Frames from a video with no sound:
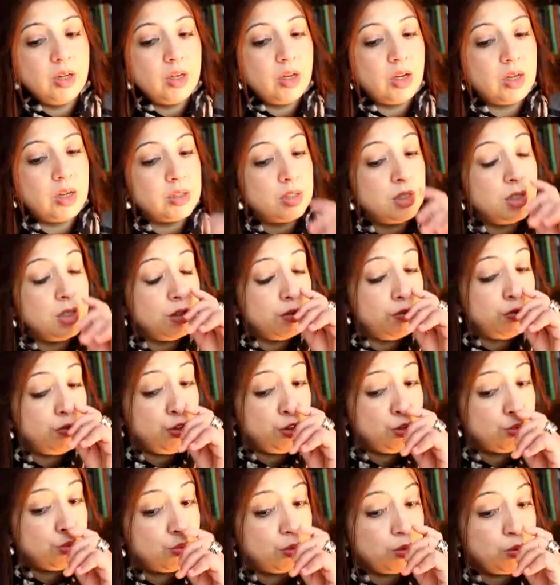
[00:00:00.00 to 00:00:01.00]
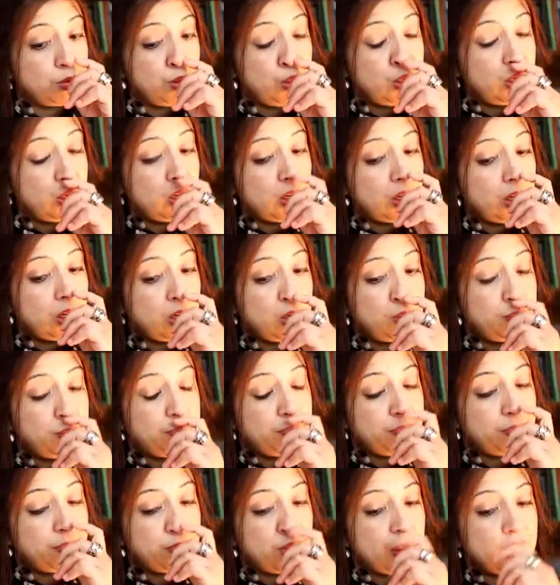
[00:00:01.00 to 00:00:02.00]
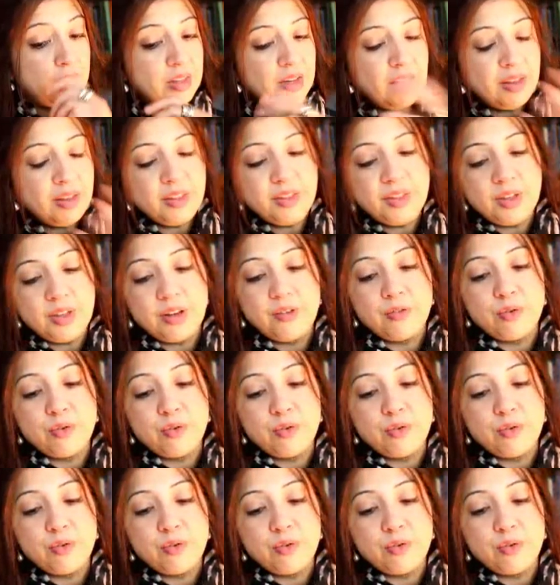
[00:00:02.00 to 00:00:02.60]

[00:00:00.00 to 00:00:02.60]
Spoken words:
as an individual. The other thing,